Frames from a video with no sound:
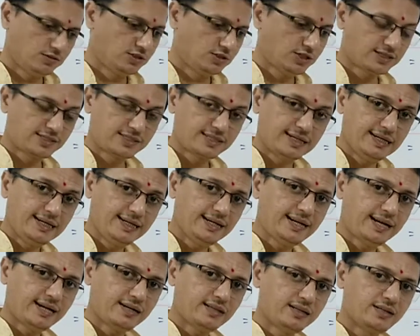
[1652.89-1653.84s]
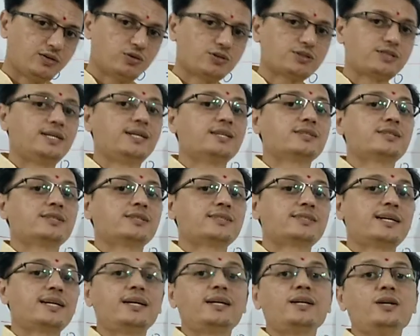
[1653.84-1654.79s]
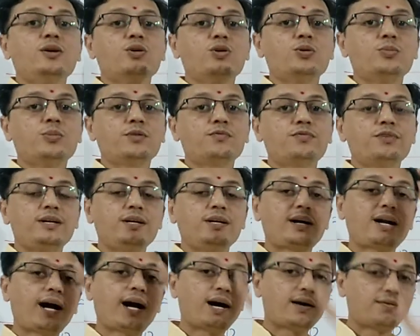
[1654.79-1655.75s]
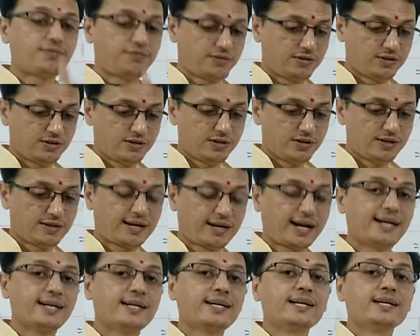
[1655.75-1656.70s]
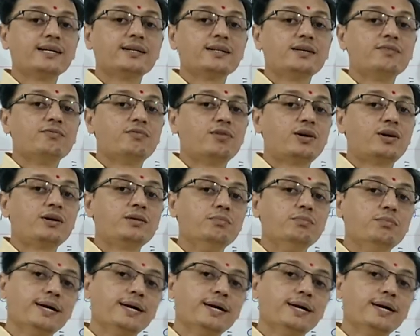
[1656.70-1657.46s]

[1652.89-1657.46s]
Just indicate the oxidation state in Roman figure after writing the word